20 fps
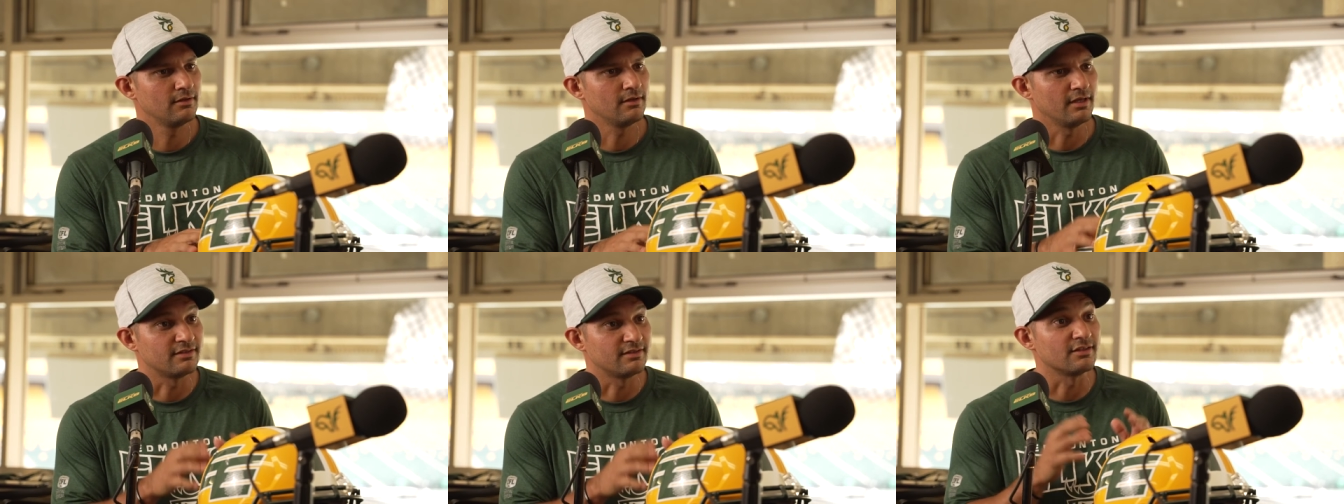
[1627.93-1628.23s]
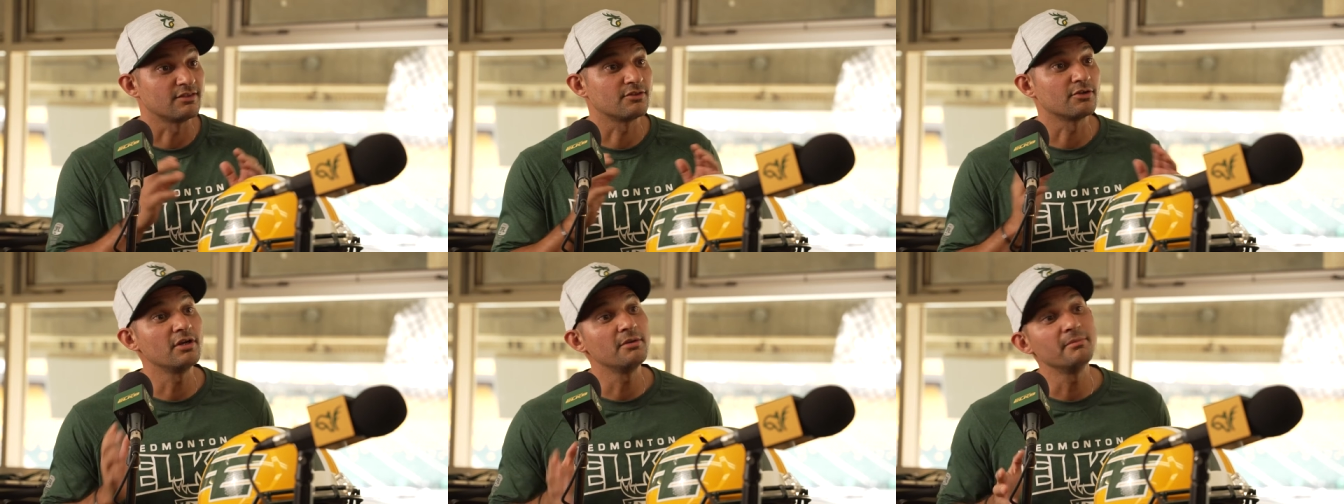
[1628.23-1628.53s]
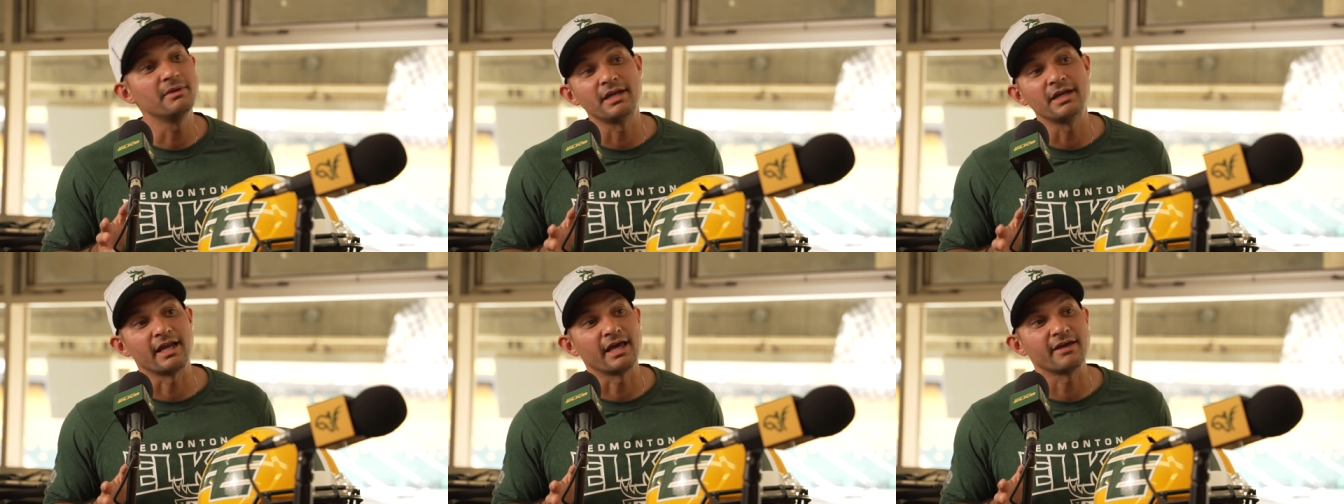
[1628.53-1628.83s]
It's a
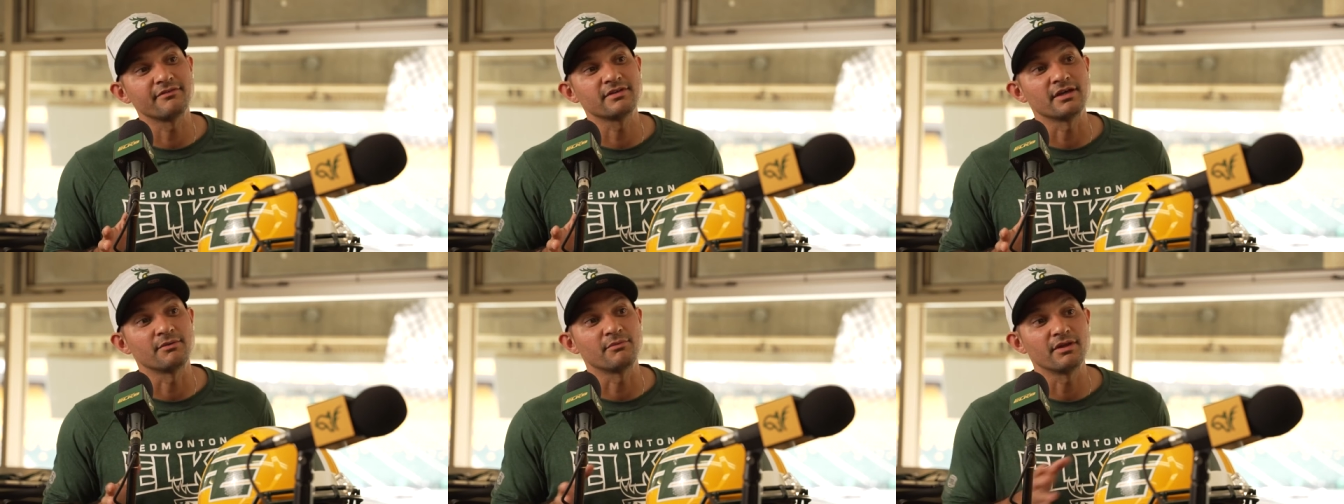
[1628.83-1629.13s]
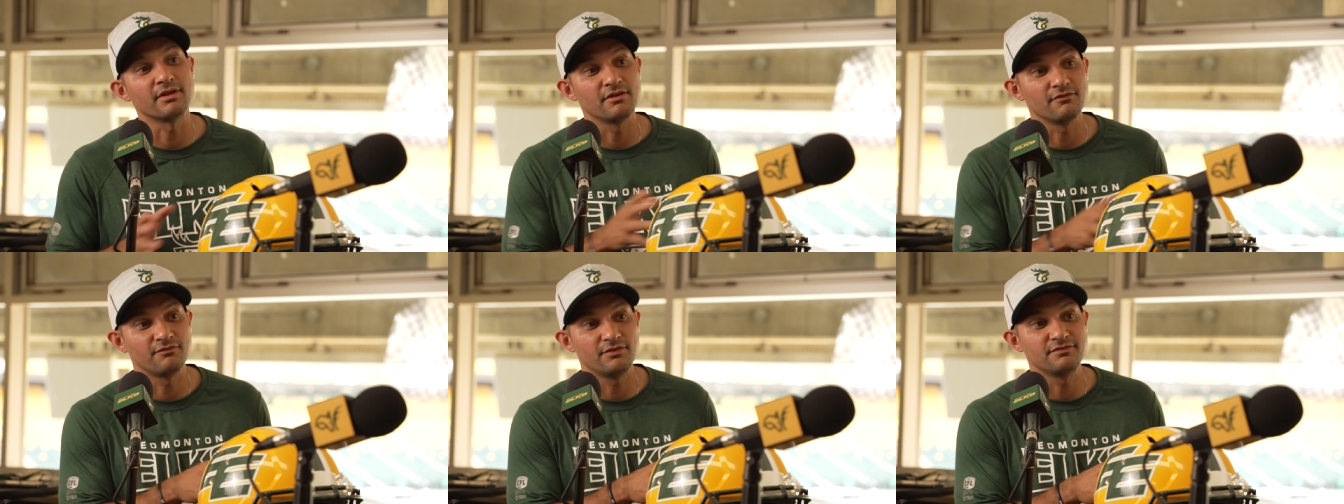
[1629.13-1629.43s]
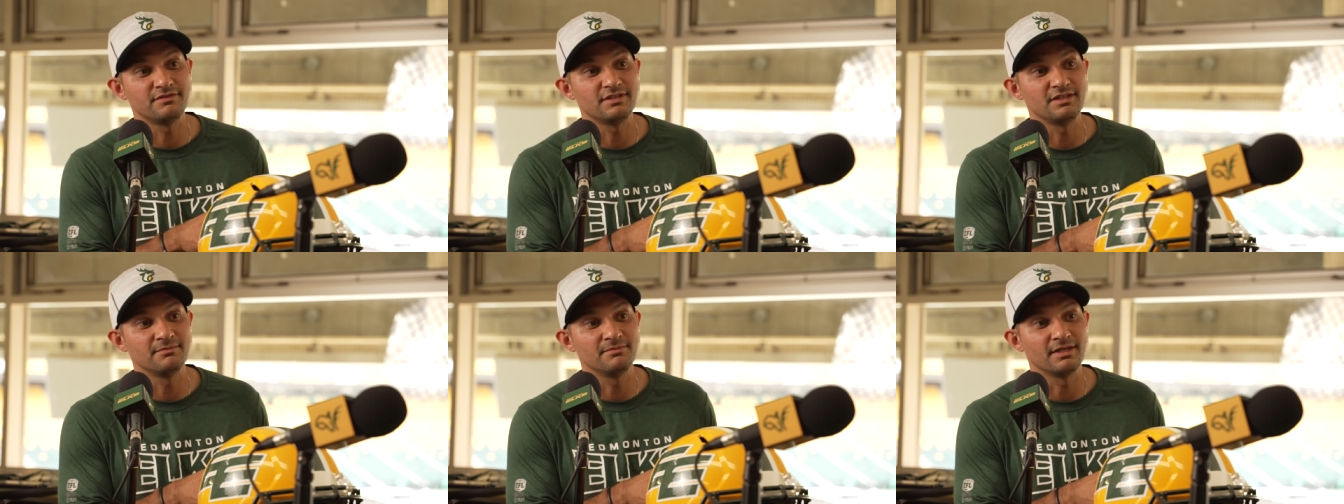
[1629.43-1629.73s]
30-minute halftime rather than
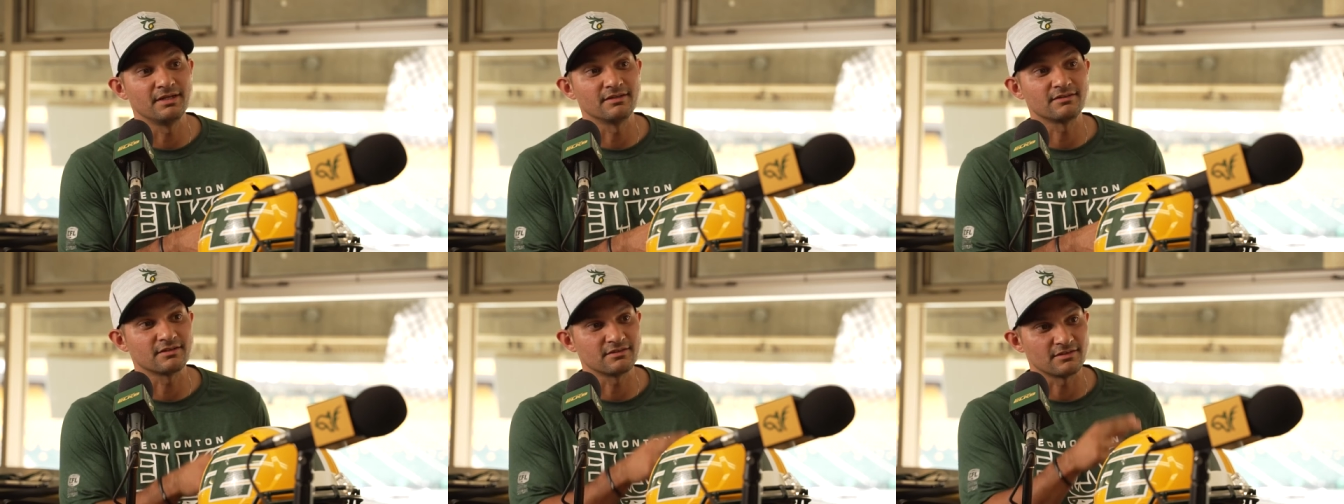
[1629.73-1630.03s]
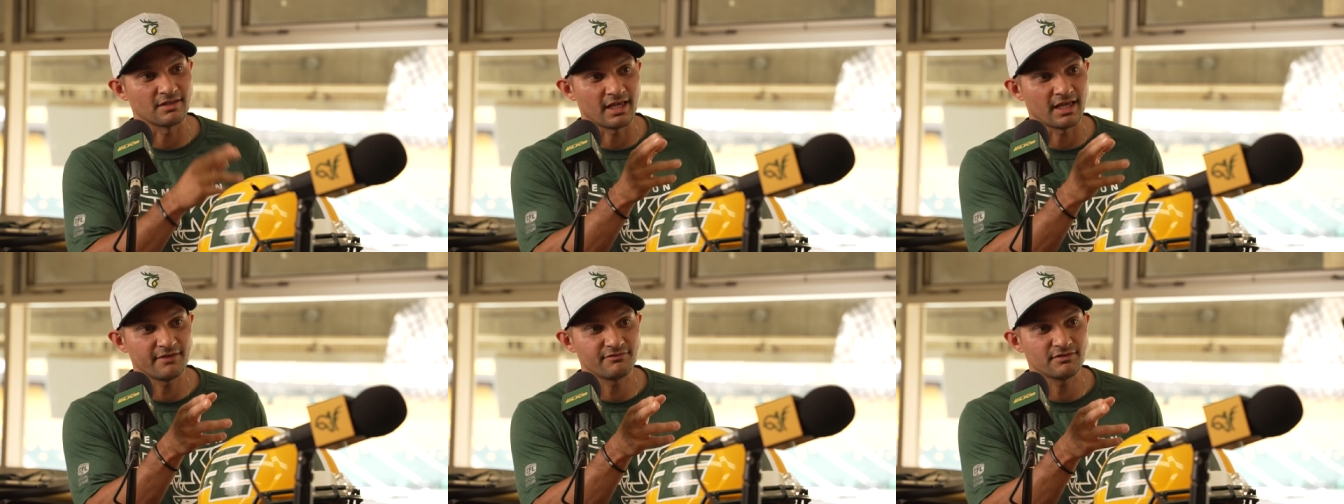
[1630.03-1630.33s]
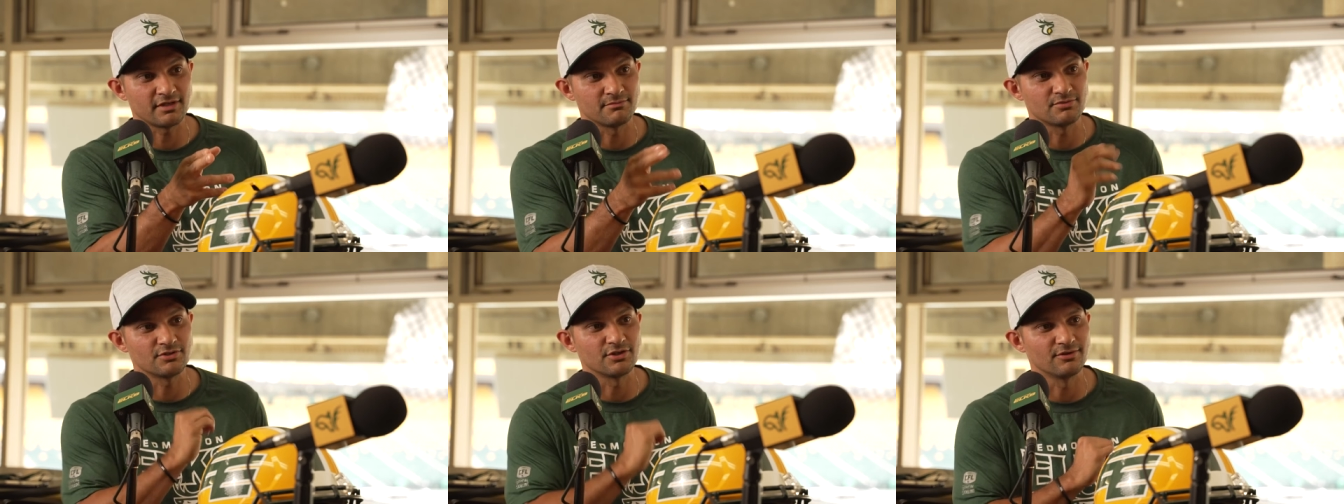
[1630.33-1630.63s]
15 minutes because of the
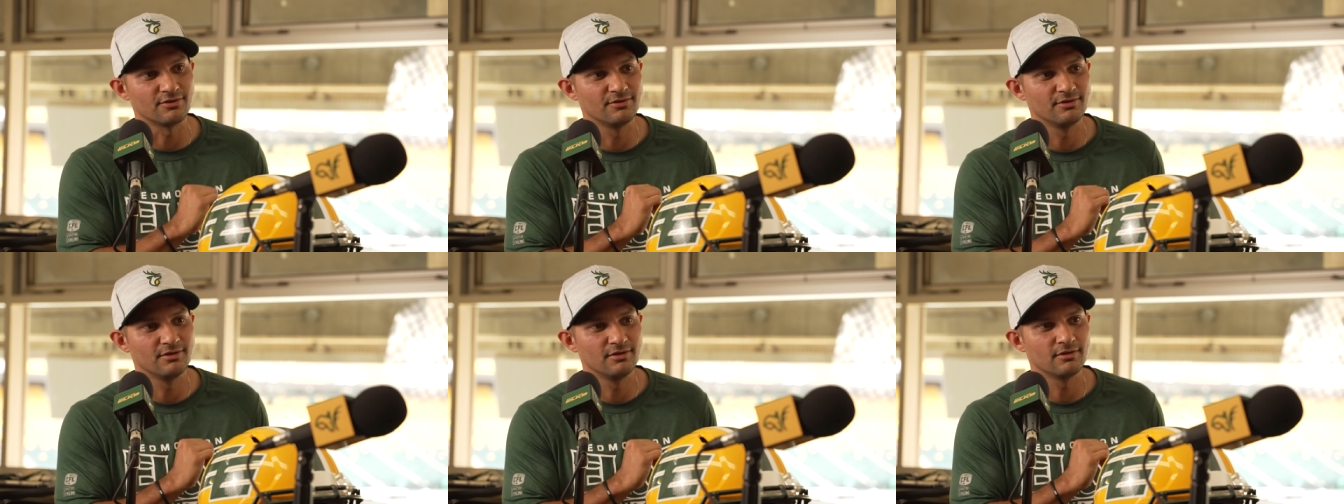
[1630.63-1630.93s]
halftime show.